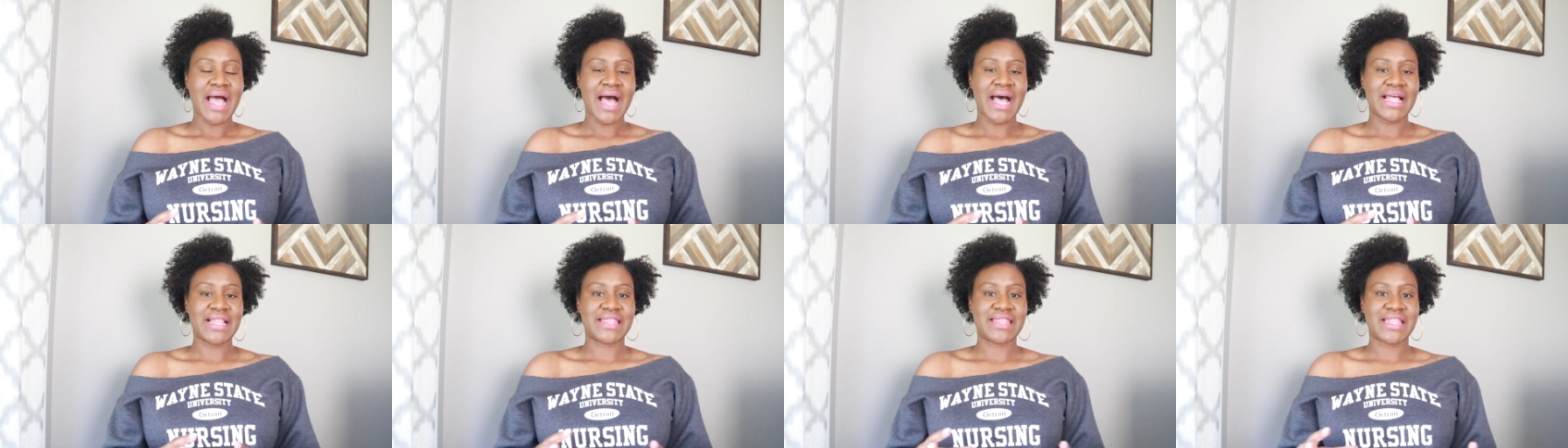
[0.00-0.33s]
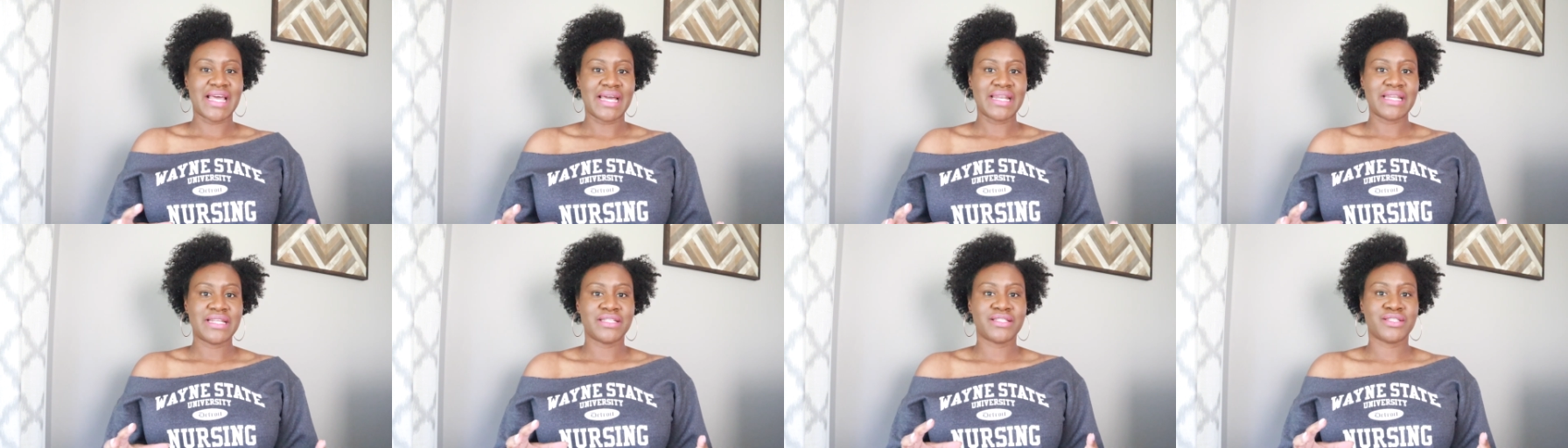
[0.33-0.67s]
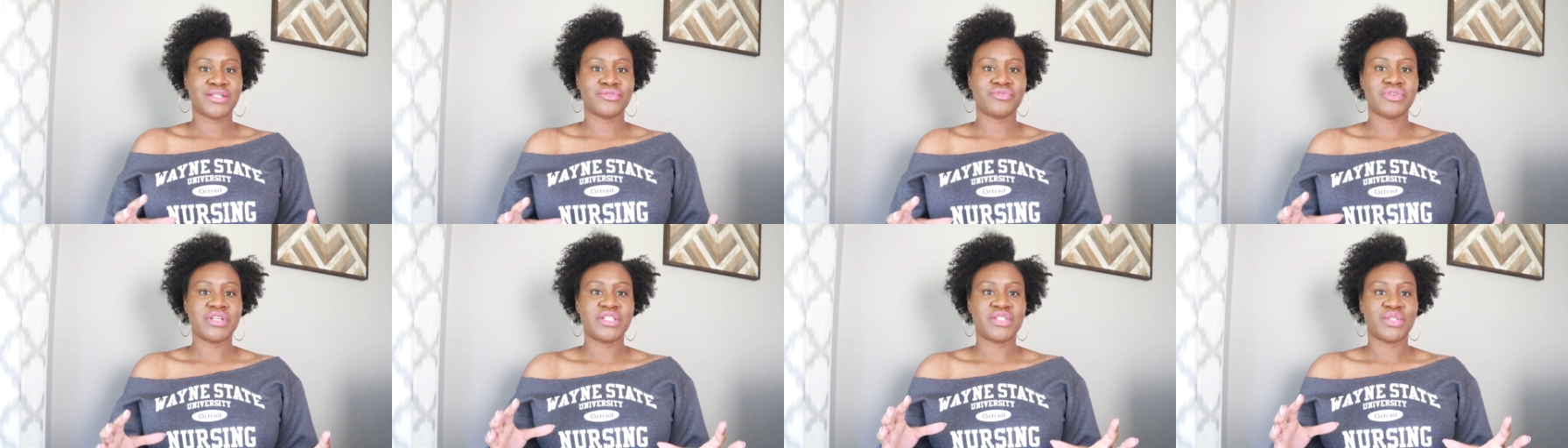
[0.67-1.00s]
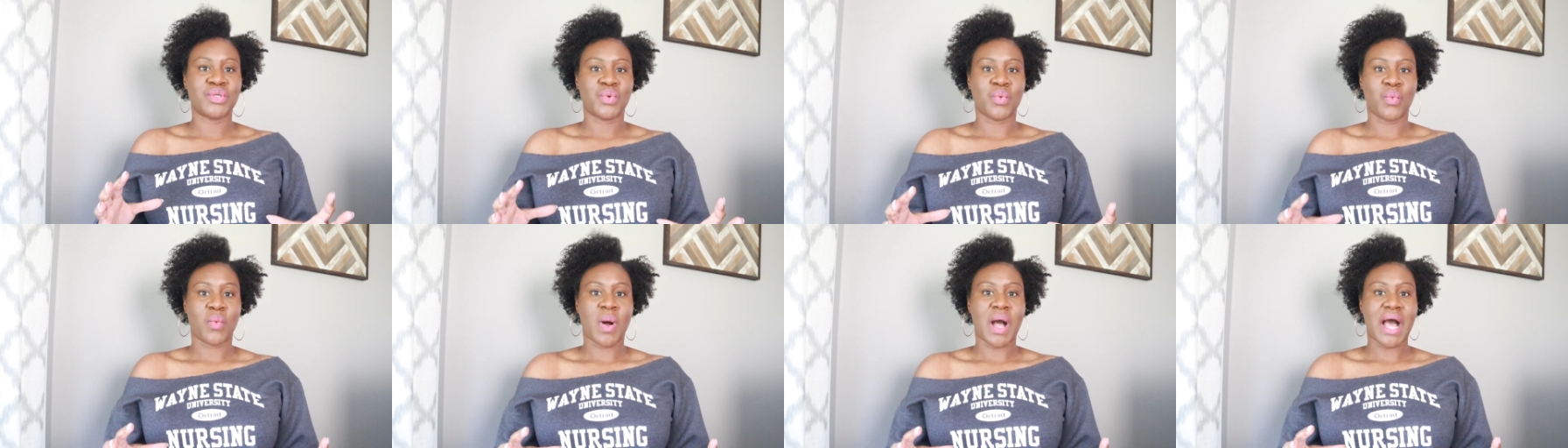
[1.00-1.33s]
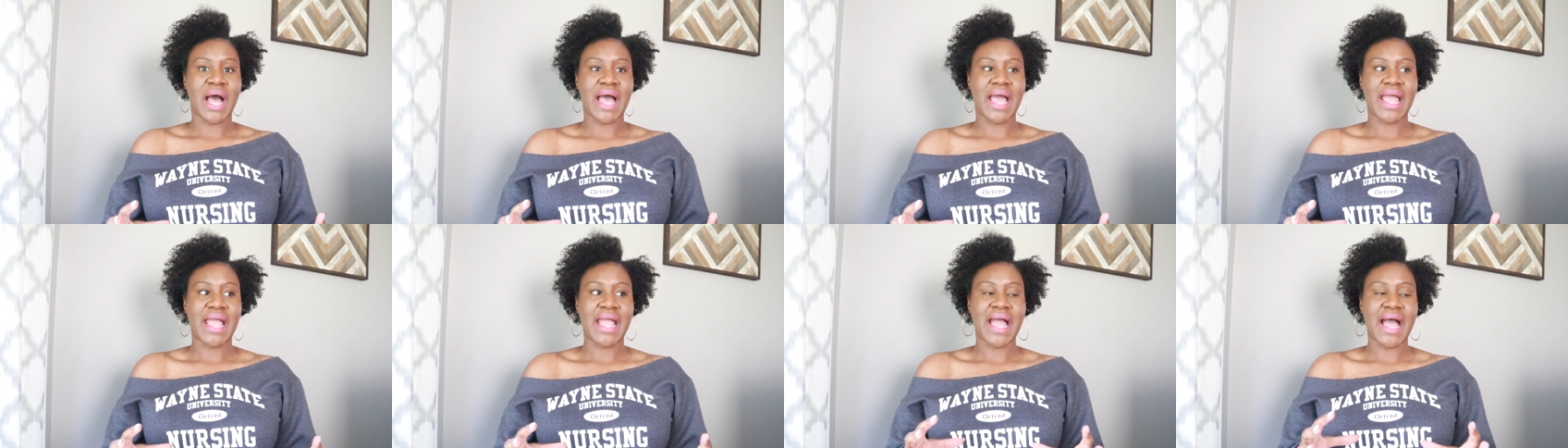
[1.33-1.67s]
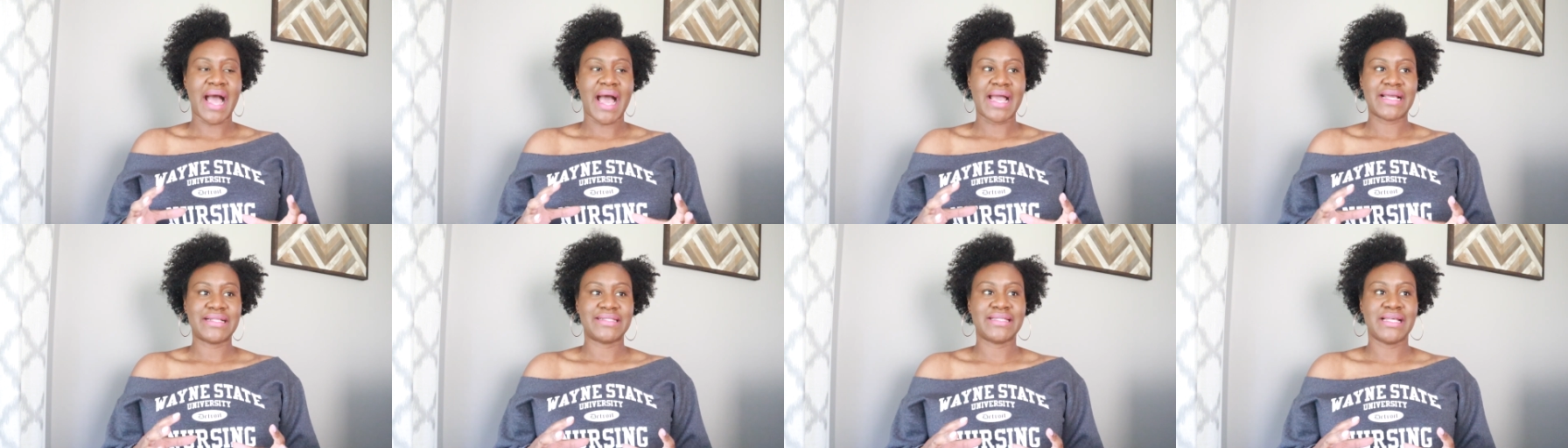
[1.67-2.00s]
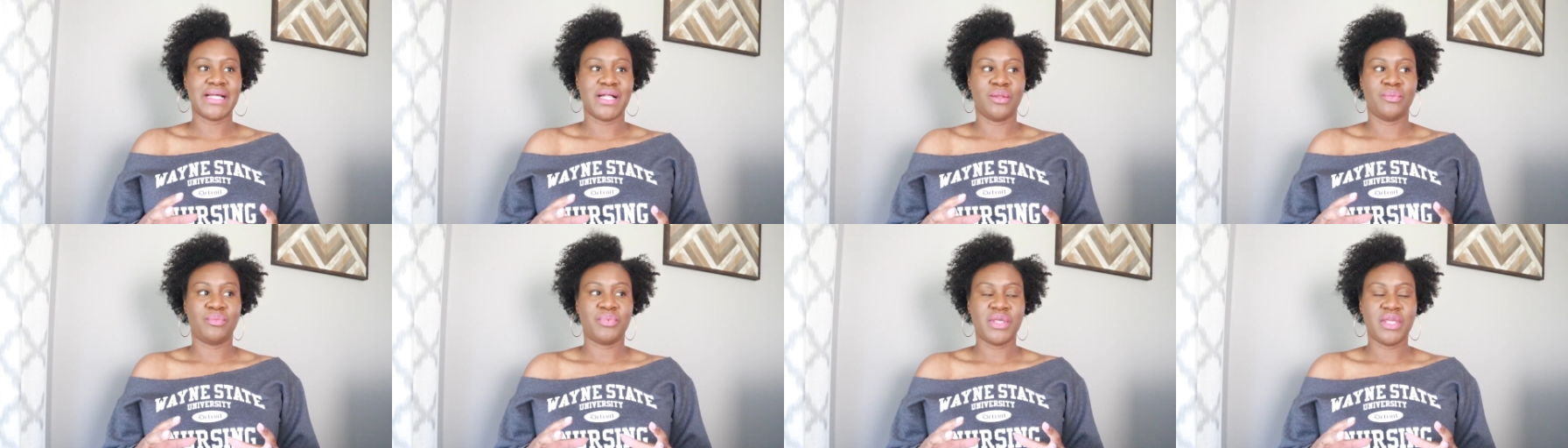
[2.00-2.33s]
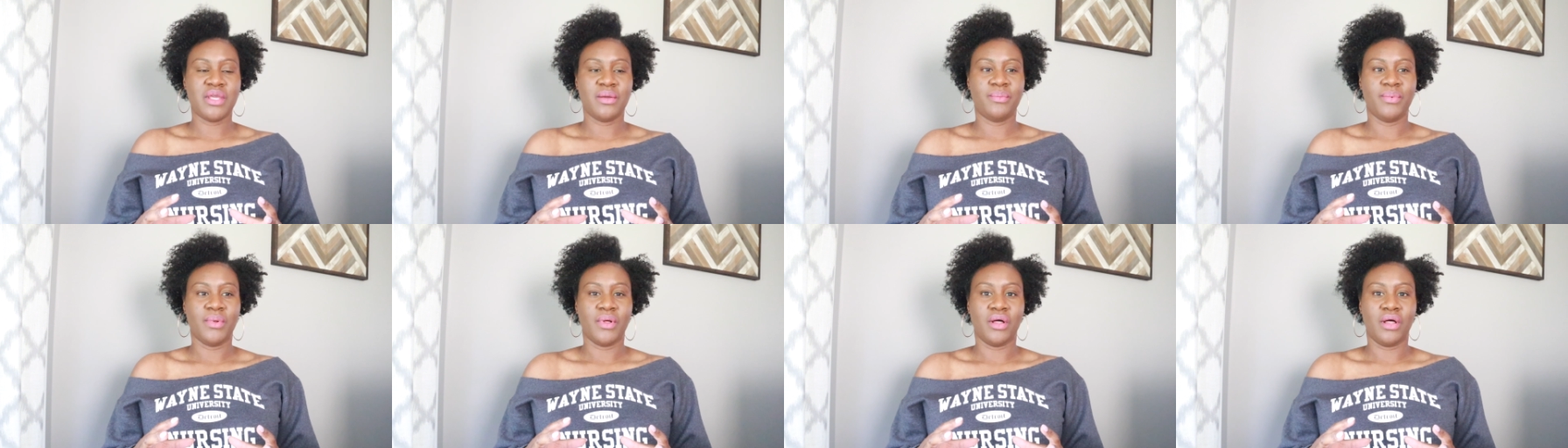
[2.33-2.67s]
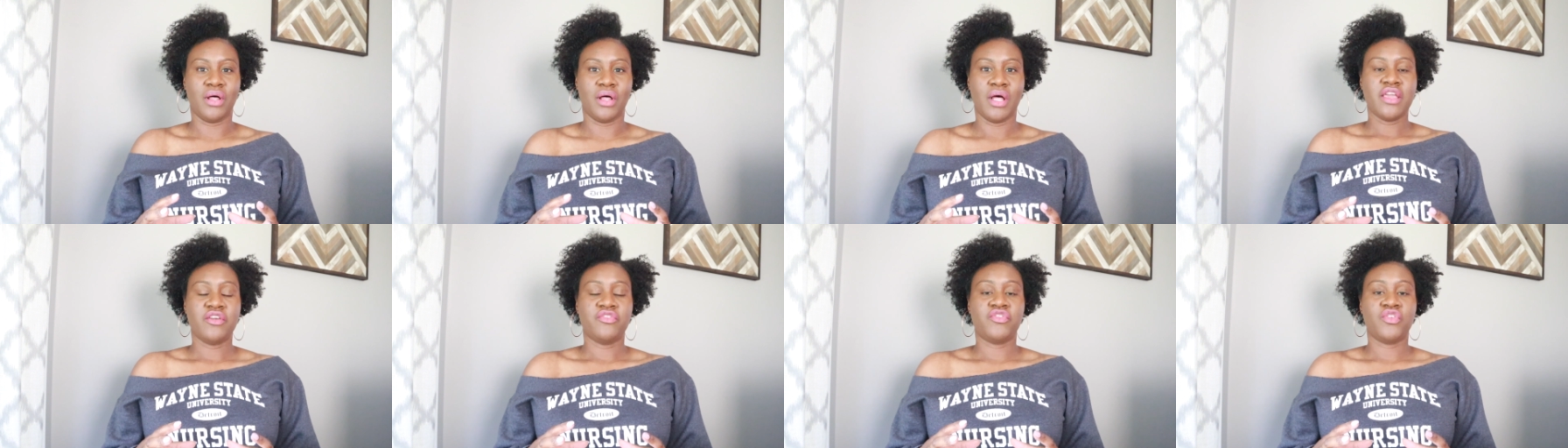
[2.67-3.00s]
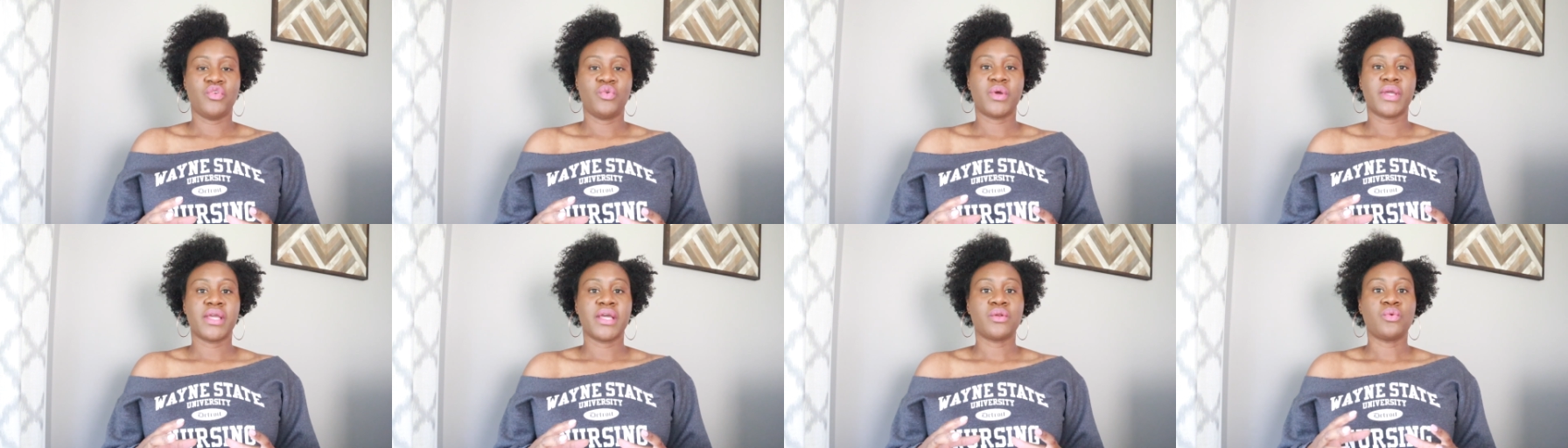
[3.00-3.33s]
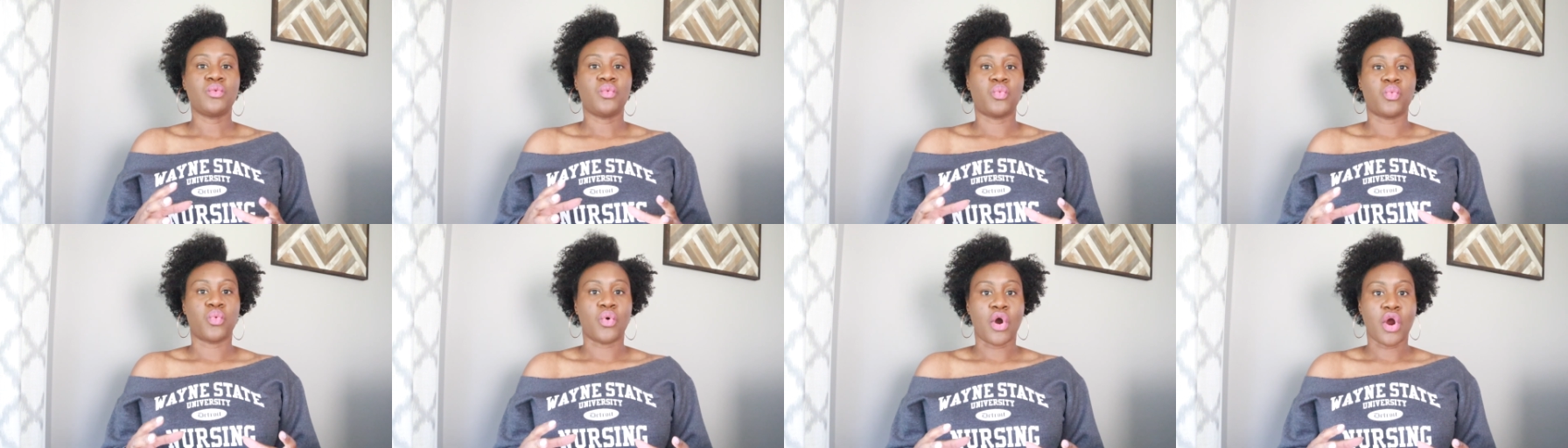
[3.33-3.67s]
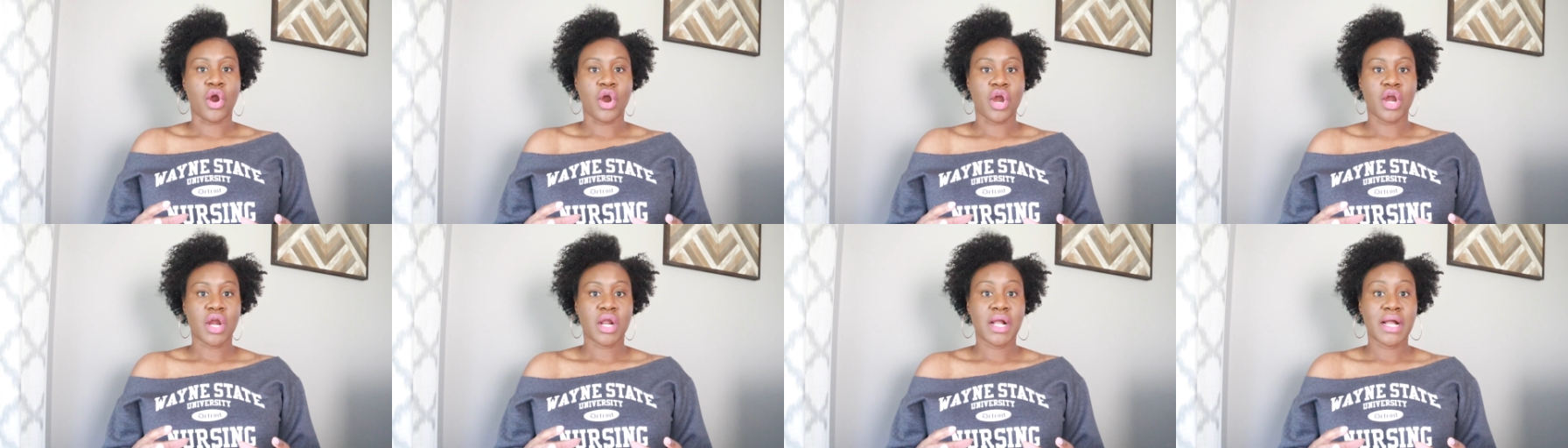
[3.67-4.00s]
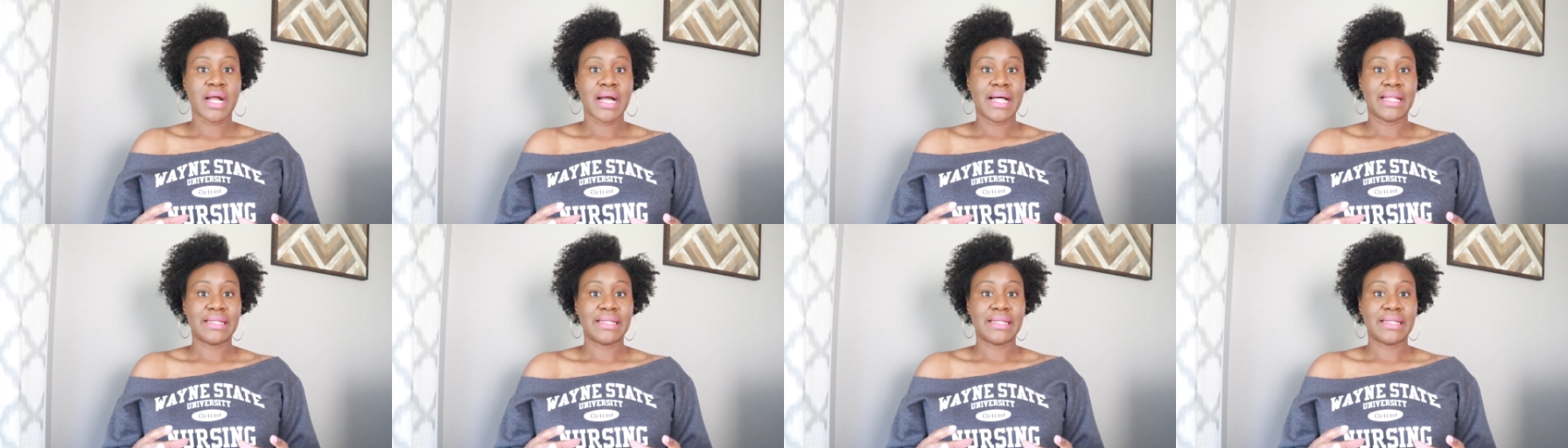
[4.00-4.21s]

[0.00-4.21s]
and that is the reason why I tell people if you can work